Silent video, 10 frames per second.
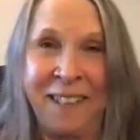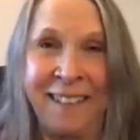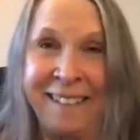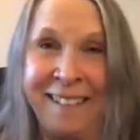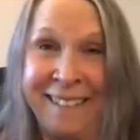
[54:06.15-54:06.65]

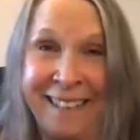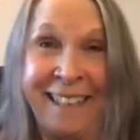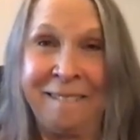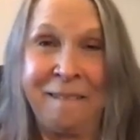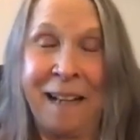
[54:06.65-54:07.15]
and
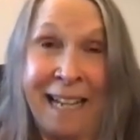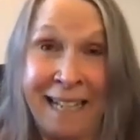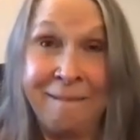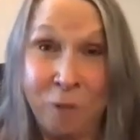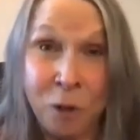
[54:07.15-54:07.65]
and
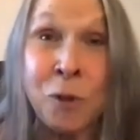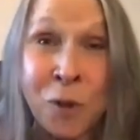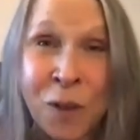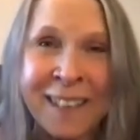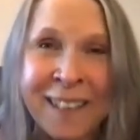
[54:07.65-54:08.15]
I
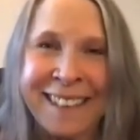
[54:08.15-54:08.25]
do.